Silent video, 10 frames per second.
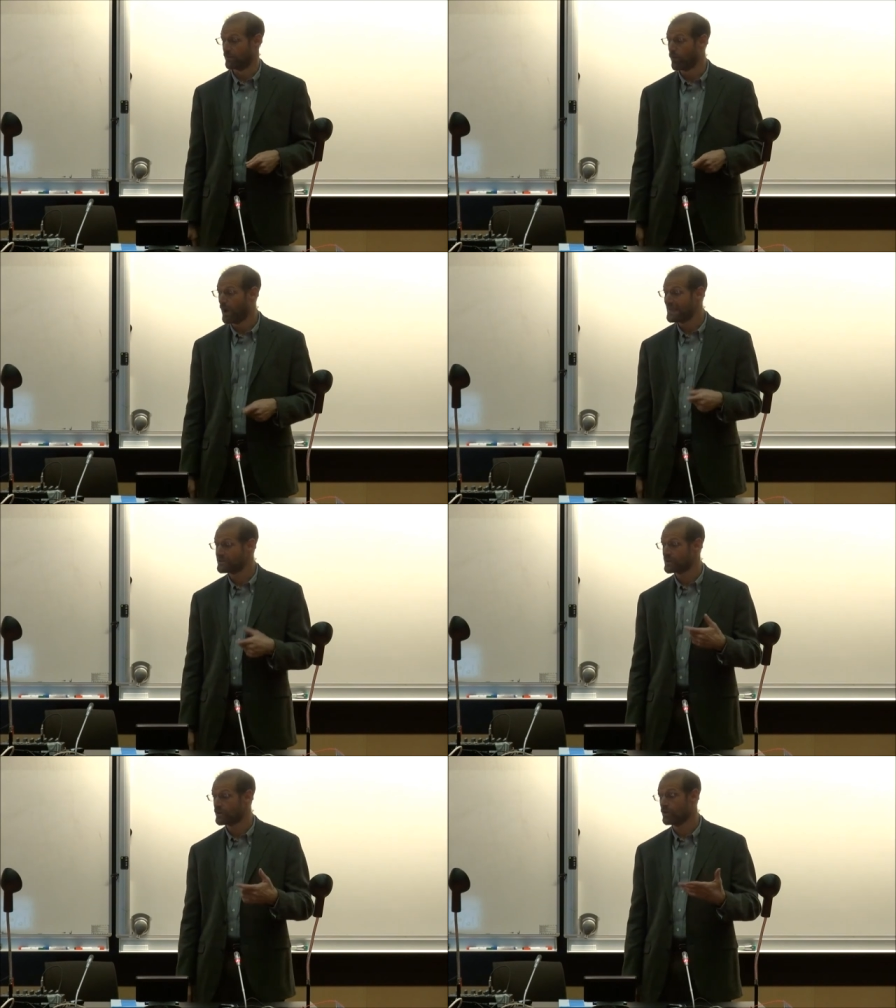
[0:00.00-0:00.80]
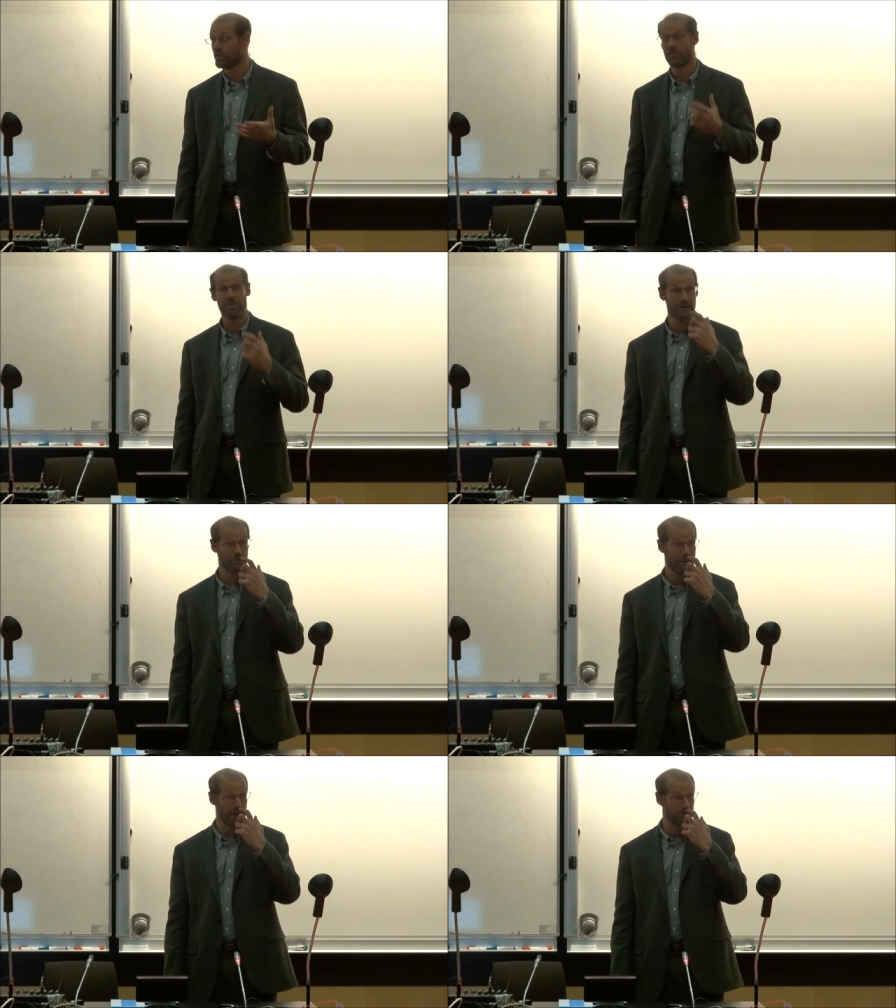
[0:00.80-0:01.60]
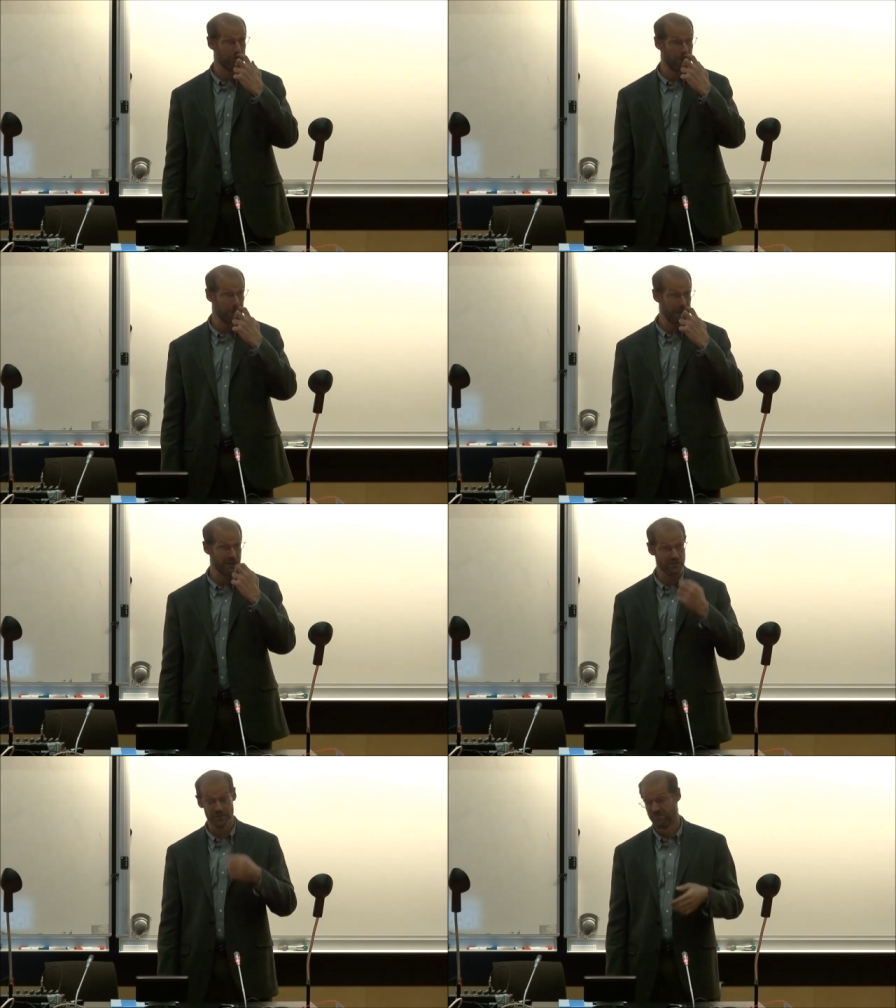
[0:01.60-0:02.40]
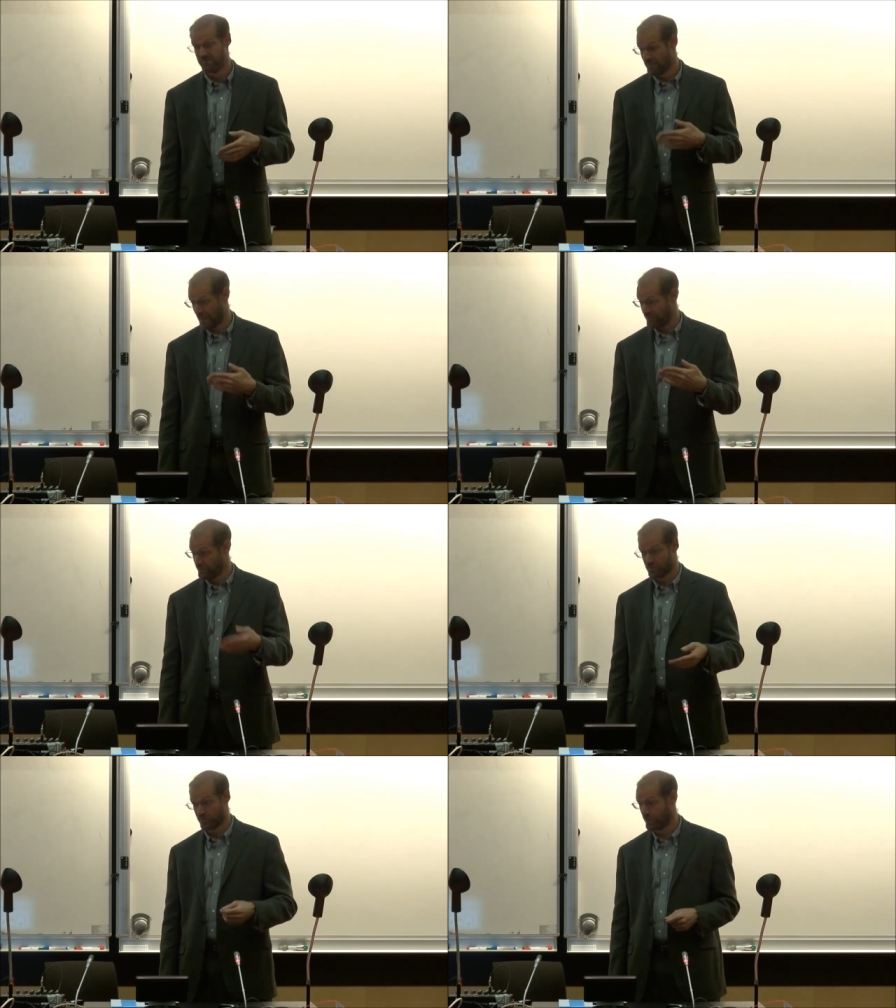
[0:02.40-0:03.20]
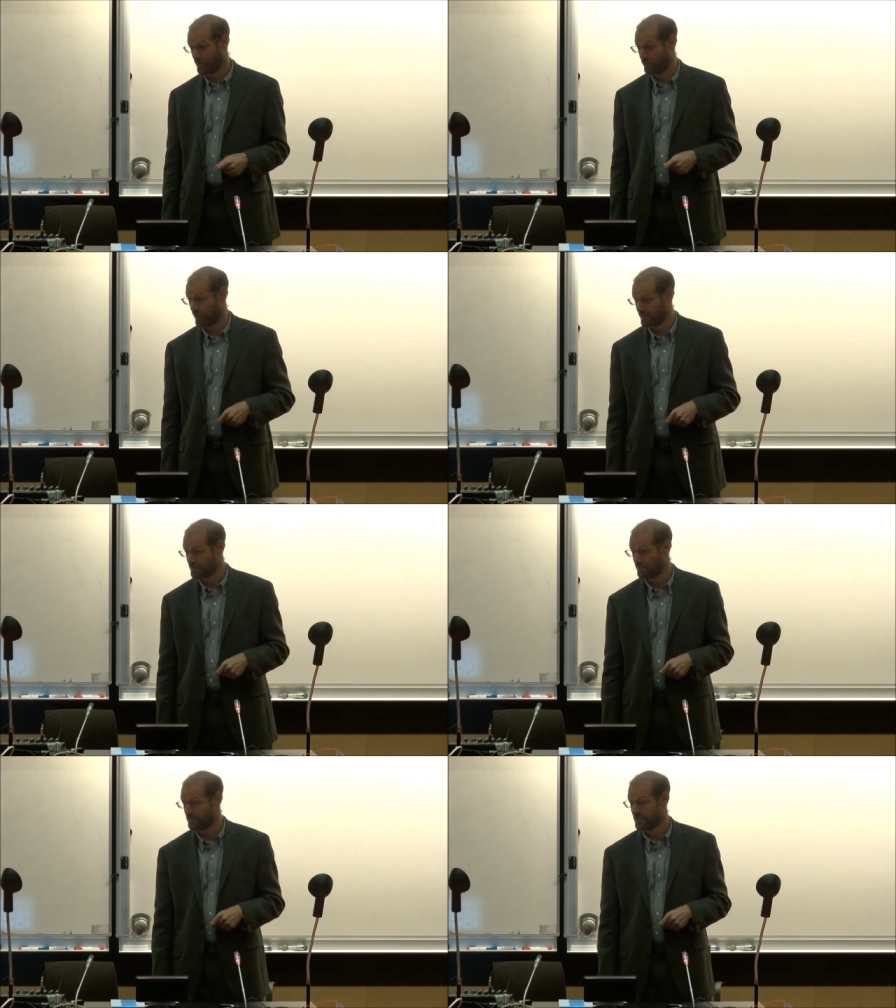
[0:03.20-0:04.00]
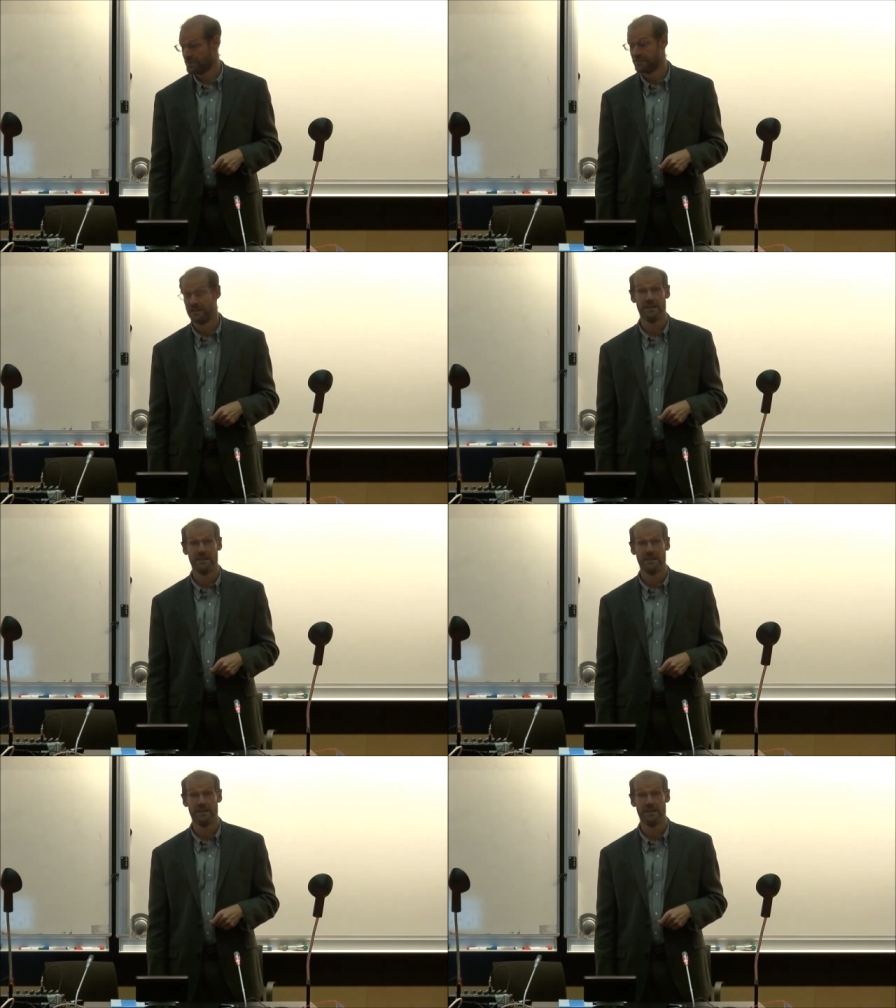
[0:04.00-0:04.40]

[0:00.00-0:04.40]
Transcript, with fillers: Why is it called the micro-macro paradox? And this is fairly well accepted.